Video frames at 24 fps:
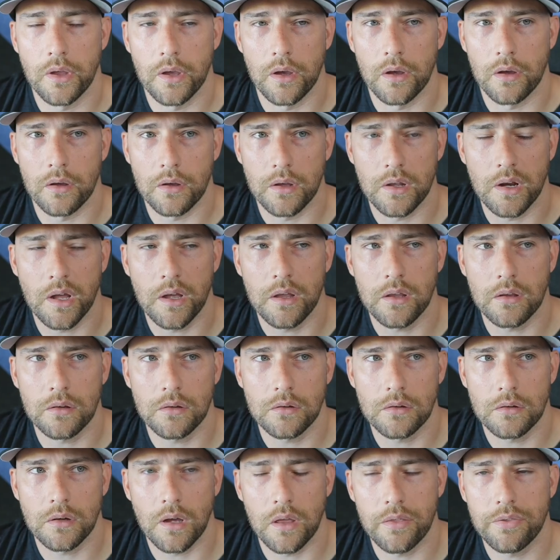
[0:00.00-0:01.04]
Yeah. And
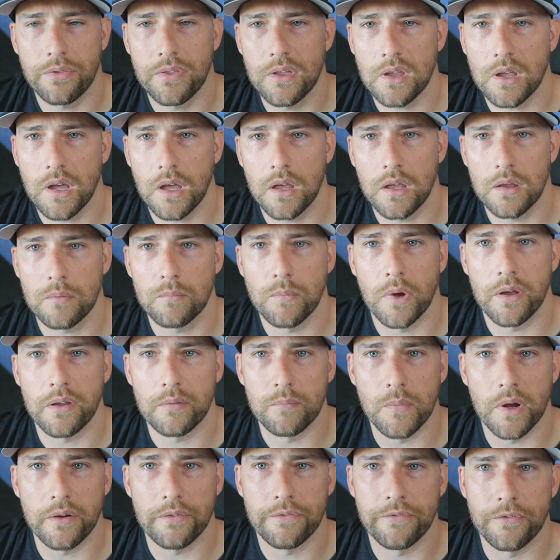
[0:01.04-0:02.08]
I think
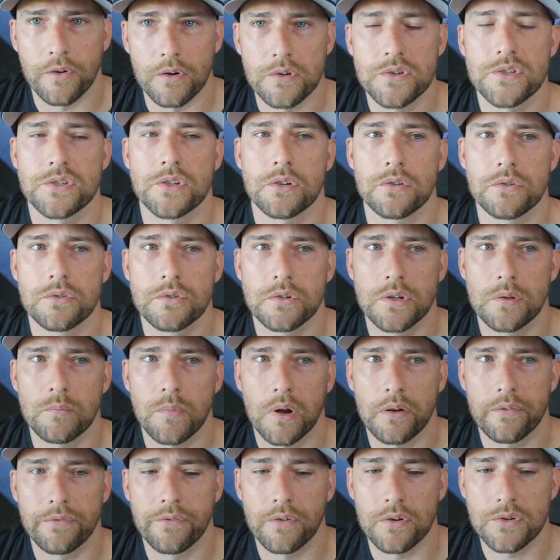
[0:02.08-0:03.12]
my first surgery
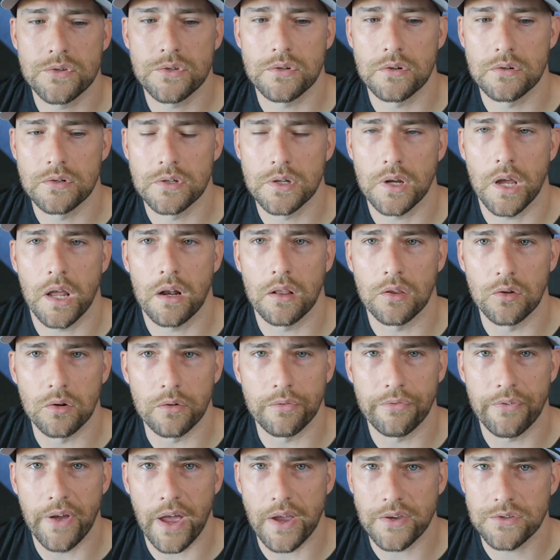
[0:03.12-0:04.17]
had a
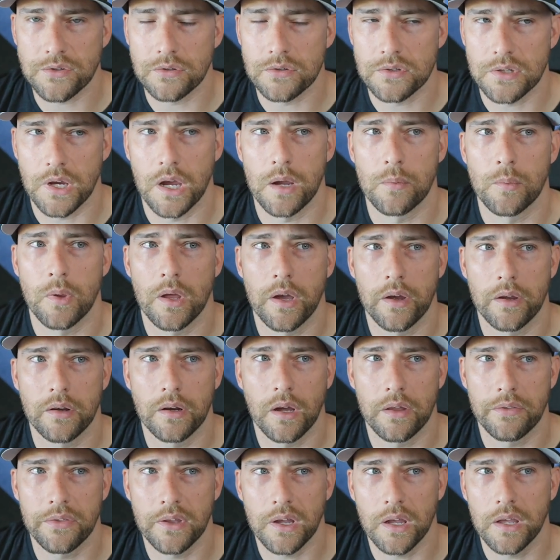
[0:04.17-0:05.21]
little faster
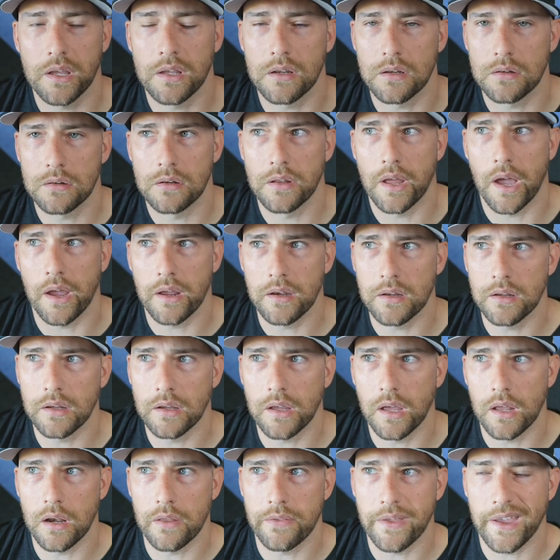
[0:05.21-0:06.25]
timeline. I think I hit 90
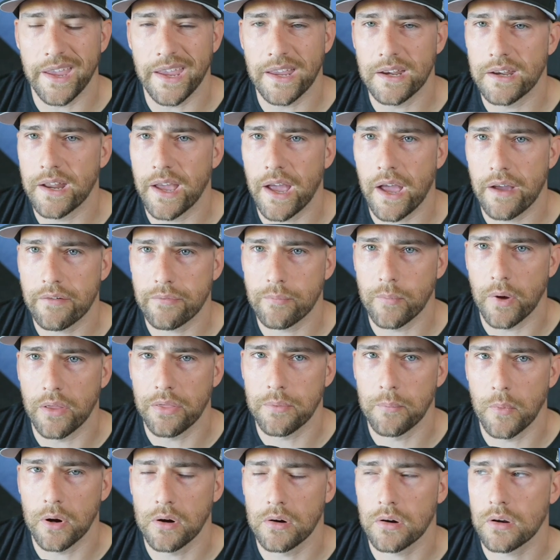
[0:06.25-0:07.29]
again at the 8.5
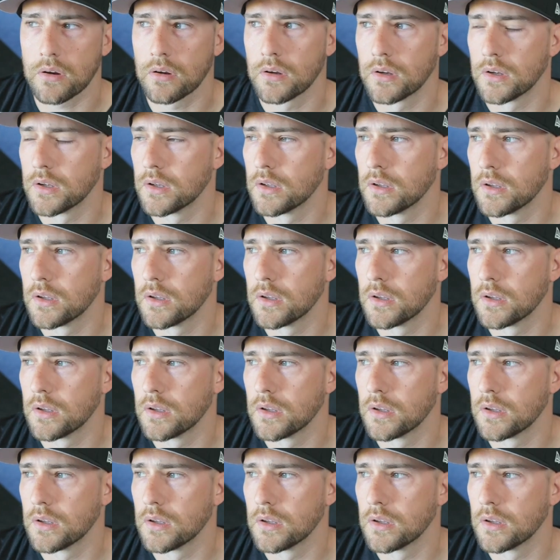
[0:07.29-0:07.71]
month mark.